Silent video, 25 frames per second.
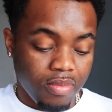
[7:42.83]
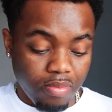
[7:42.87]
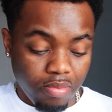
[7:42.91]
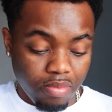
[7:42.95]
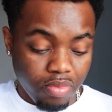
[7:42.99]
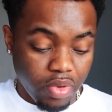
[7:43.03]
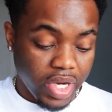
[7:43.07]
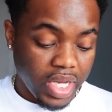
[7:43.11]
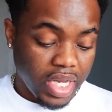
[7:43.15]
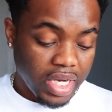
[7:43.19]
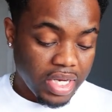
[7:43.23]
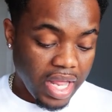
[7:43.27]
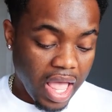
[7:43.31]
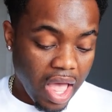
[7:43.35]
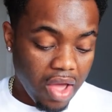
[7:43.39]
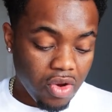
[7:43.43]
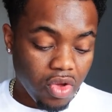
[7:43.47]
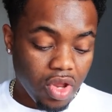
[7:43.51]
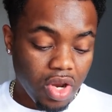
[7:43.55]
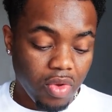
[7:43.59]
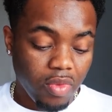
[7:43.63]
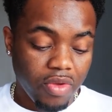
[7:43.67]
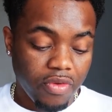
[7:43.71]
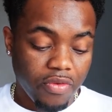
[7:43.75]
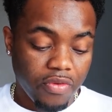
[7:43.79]
break it down
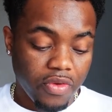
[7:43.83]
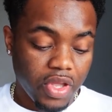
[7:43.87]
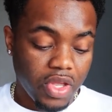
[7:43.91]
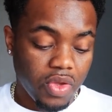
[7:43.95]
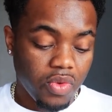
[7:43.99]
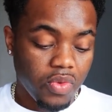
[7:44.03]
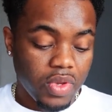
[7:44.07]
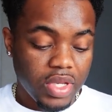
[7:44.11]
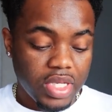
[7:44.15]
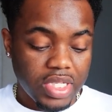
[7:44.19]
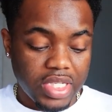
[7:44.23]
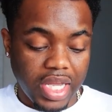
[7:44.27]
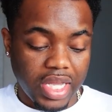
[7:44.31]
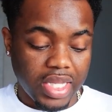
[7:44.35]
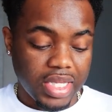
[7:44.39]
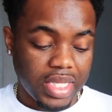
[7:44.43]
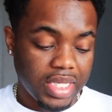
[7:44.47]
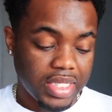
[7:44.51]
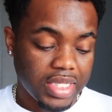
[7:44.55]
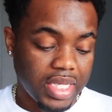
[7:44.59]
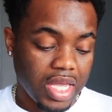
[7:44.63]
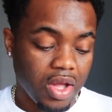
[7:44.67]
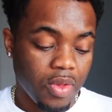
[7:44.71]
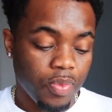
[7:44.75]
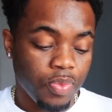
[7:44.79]
all the way for you, check
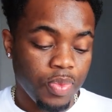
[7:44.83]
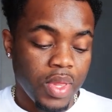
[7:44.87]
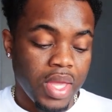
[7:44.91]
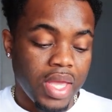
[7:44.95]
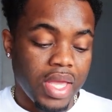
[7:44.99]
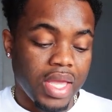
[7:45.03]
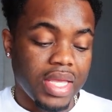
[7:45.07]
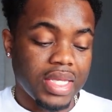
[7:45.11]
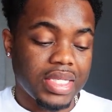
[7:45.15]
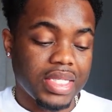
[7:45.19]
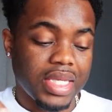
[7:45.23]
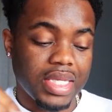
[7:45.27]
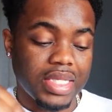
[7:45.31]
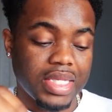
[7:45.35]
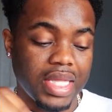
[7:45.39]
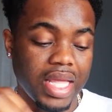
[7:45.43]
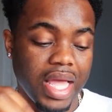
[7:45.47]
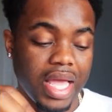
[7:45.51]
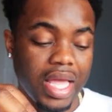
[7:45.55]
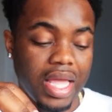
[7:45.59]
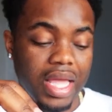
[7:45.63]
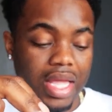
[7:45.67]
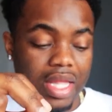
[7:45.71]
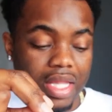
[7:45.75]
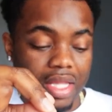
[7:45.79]
this out. It says
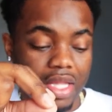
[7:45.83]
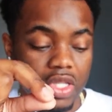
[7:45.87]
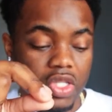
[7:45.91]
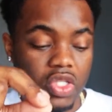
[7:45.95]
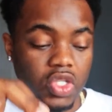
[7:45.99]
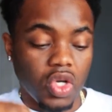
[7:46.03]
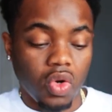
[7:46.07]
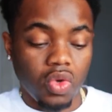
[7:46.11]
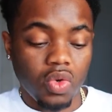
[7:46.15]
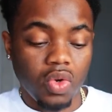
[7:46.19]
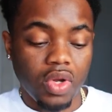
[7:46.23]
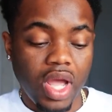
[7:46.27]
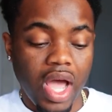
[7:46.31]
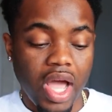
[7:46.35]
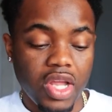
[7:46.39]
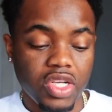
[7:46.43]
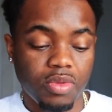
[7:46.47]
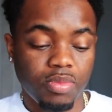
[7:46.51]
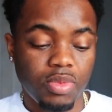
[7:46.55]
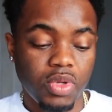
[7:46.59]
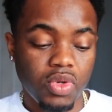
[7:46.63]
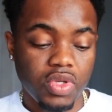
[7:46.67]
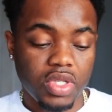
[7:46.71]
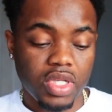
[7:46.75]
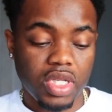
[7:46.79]
that the total
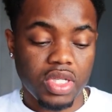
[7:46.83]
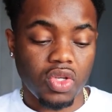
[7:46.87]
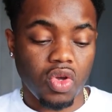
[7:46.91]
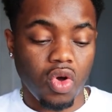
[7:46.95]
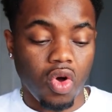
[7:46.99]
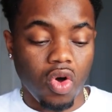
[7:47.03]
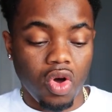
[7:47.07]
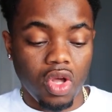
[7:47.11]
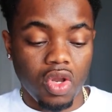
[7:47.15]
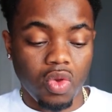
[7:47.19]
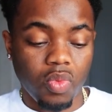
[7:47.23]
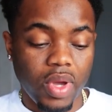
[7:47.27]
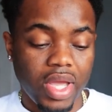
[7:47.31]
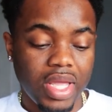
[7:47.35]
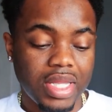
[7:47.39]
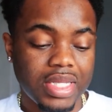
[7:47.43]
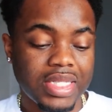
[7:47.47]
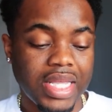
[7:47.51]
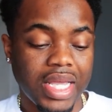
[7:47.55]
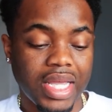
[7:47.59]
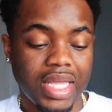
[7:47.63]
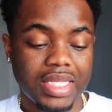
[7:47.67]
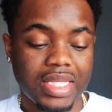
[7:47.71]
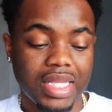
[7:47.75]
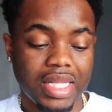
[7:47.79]
contributions all the way
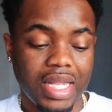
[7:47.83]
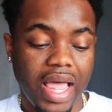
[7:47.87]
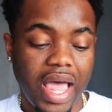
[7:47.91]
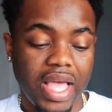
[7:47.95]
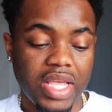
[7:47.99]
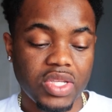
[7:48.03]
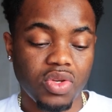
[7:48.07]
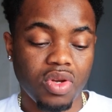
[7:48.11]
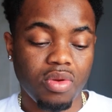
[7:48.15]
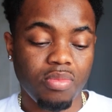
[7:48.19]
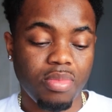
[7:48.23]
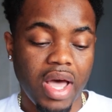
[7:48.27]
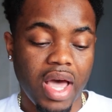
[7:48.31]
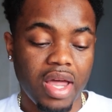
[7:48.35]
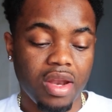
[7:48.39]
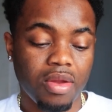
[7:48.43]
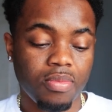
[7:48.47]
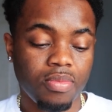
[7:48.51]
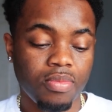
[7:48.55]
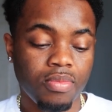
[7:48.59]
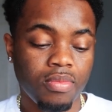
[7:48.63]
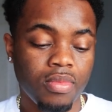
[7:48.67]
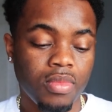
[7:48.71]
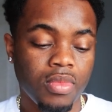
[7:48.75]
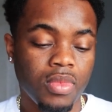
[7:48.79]
second to last on the bottom,
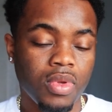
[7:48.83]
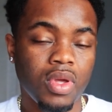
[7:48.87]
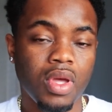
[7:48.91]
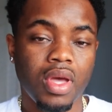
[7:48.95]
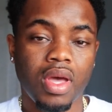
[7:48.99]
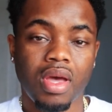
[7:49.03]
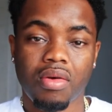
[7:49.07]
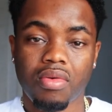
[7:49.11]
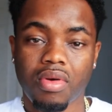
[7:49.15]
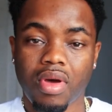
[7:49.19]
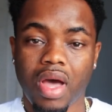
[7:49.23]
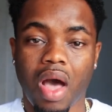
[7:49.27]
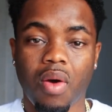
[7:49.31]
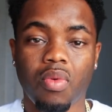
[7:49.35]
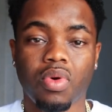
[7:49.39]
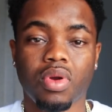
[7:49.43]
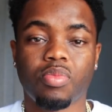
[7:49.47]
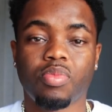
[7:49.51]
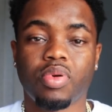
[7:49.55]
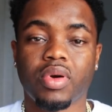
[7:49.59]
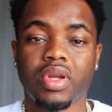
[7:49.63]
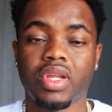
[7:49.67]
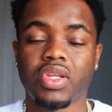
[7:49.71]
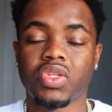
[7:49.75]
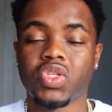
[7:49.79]
I would have
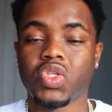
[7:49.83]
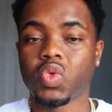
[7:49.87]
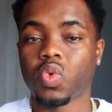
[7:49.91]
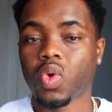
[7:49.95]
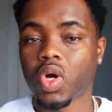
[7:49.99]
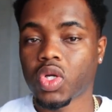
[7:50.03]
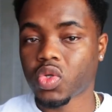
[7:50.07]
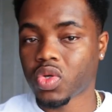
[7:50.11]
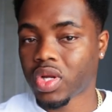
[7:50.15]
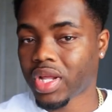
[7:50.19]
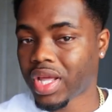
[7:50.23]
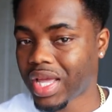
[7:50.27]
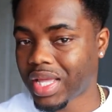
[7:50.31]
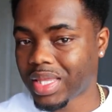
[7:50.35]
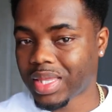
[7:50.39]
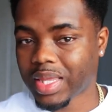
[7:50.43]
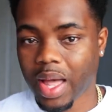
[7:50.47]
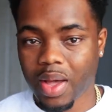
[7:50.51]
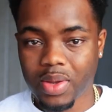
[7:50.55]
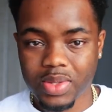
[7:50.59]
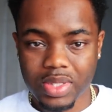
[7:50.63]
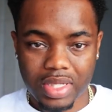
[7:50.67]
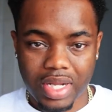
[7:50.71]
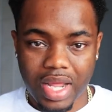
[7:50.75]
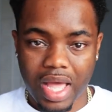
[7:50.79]
put in
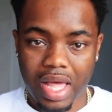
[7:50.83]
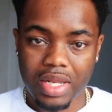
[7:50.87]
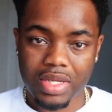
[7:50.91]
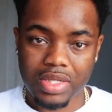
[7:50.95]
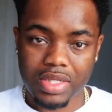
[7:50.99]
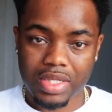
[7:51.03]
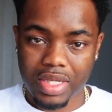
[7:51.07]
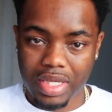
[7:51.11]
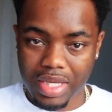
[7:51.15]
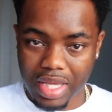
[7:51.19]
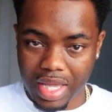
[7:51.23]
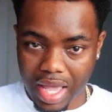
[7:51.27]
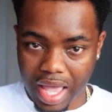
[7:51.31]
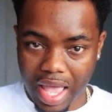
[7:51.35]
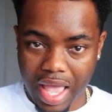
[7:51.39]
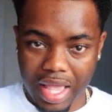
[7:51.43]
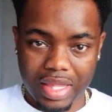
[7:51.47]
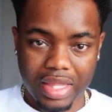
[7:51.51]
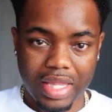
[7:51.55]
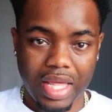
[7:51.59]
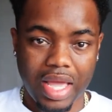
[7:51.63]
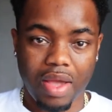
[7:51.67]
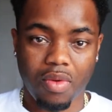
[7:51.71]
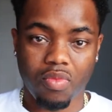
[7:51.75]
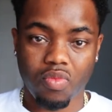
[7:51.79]
$208,000 at
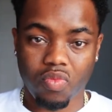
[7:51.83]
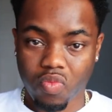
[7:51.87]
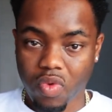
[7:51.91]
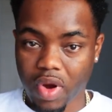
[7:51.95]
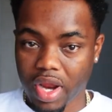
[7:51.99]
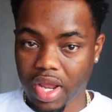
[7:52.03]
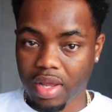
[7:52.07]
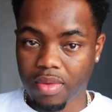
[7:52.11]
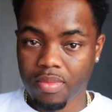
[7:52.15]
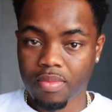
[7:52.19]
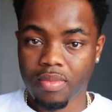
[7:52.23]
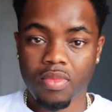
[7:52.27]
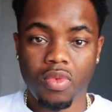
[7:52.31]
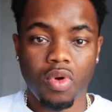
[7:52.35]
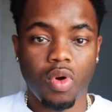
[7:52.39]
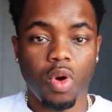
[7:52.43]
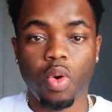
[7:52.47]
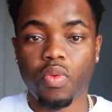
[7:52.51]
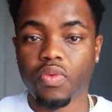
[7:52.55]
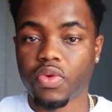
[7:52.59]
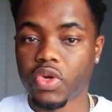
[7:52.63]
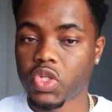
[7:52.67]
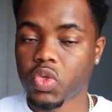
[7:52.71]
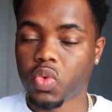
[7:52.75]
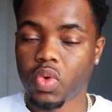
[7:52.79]
that rate
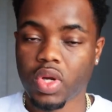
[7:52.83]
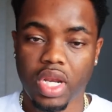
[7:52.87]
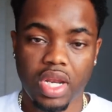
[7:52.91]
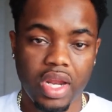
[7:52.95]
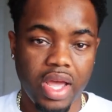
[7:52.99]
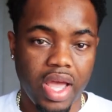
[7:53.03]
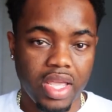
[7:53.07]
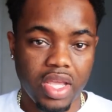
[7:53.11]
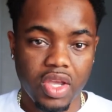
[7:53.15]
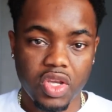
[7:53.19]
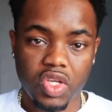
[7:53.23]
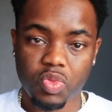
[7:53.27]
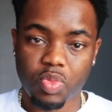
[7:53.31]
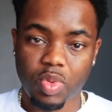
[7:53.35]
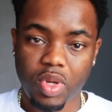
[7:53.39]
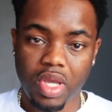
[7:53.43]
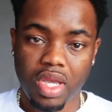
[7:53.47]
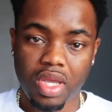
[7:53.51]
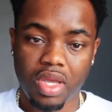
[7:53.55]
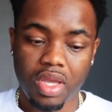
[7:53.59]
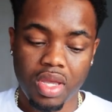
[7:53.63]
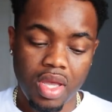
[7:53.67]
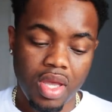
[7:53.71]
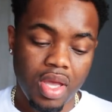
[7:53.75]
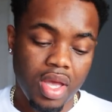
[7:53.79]
over the 29 year
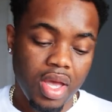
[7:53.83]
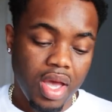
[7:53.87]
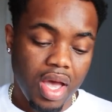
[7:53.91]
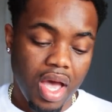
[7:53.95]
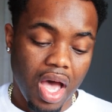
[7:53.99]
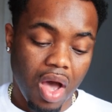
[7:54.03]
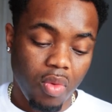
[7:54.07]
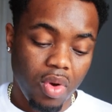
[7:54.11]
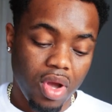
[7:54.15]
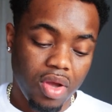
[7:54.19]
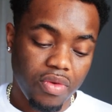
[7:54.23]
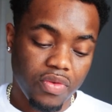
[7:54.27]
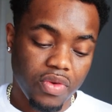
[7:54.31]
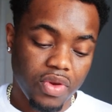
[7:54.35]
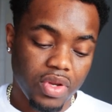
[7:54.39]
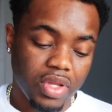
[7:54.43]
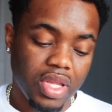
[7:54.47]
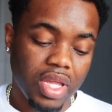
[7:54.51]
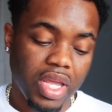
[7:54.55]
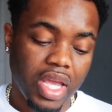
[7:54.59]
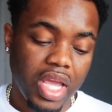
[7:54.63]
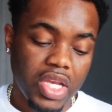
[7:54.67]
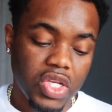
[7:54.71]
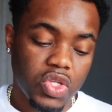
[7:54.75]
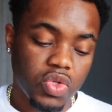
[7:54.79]
span. However,
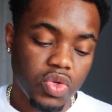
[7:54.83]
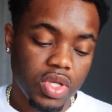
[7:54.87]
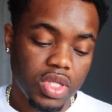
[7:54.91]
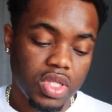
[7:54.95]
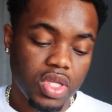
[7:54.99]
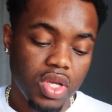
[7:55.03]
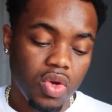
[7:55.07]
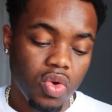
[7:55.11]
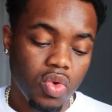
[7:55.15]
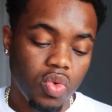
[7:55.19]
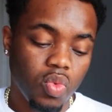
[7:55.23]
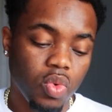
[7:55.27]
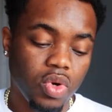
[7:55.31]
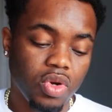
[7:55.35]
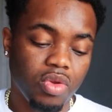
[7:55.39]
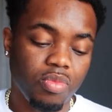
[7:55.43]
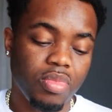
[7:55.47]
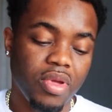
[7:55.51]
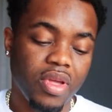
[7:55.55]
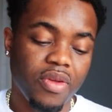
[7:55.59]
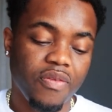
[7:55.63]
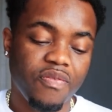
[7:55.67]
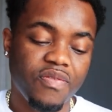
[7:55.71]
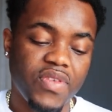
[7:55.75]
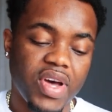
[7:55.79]
the interest would have
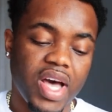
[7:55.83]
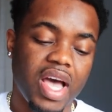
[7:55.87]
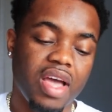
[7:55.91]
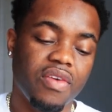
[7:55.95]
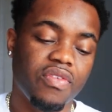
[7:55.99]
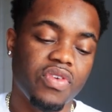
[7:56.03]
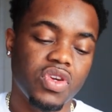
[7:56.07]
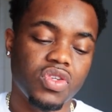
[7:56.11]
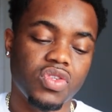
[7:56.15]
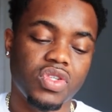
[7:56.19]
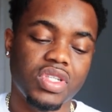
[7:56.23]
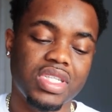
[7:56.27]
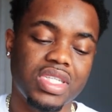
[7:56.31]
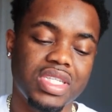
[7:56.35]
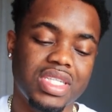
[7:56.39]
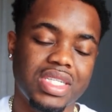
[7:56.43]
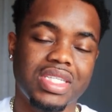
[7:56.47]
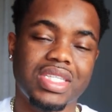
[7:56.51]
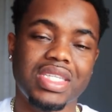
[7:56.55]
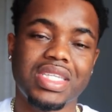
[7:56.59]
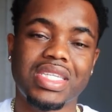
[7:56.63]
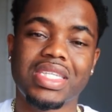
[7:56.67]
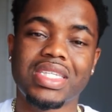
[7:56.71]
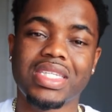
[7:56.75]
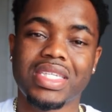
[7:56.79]
been
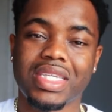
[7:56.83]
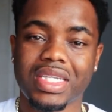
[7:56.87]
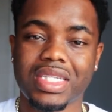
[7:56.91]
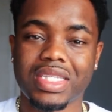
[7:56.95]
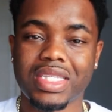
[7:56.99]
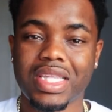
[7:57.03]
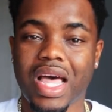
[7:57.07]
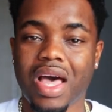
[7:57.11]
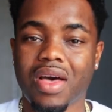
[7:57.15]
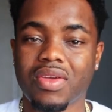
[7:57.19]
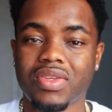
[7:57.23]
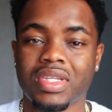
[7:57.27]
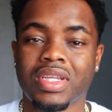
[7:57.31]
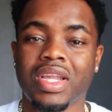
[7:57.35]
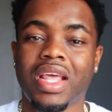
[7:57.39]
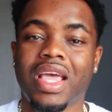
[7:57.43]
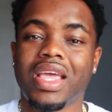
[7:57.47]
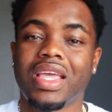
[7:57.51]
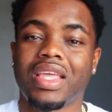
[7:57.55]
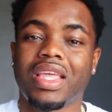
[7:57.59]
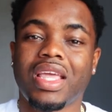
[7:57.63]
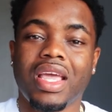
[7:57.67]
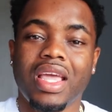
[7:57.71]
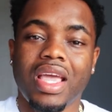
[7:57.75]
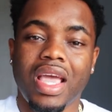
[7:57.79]
566,000,
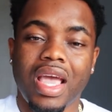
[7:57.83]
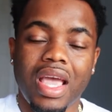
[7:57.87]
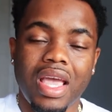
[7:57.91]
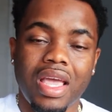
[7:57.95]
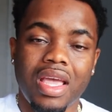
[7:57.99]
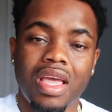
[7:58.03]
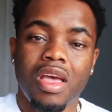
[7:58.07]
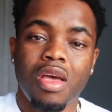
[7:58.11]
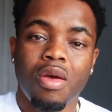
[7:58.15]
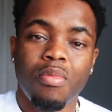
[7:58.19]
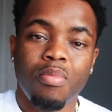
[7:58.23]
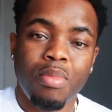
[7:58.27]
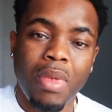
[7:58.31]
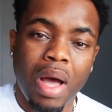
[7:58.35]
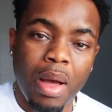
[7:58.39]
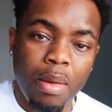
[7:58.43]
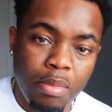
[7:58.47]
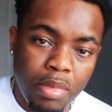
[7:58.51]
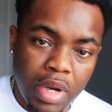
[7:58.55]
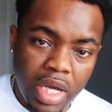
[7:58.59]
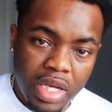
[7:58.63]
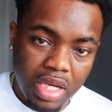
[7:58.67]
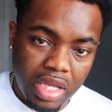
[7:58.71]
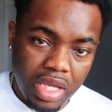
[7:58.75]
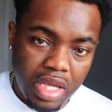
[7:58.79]
aka my
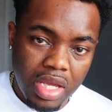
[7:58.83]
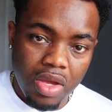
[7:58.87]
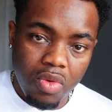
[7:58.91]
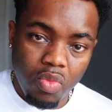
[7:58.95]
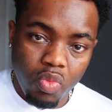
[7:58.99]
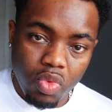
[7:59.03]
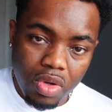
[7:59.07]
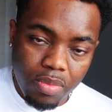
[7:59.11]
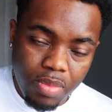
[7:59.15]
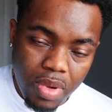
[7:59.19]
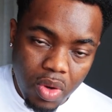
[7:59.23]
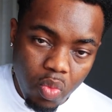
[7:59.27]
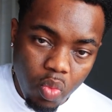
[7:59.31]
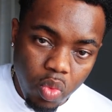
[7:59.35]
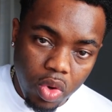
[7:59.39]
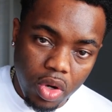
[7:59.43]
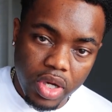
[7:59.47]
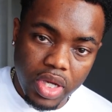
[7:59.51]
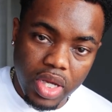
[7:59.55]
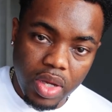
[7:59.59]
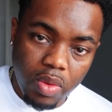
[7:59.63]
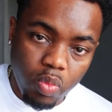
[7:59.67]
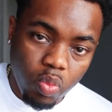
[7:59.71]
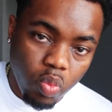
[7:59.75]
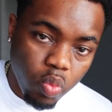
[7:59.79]
money would have been
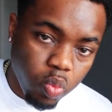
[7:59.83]
working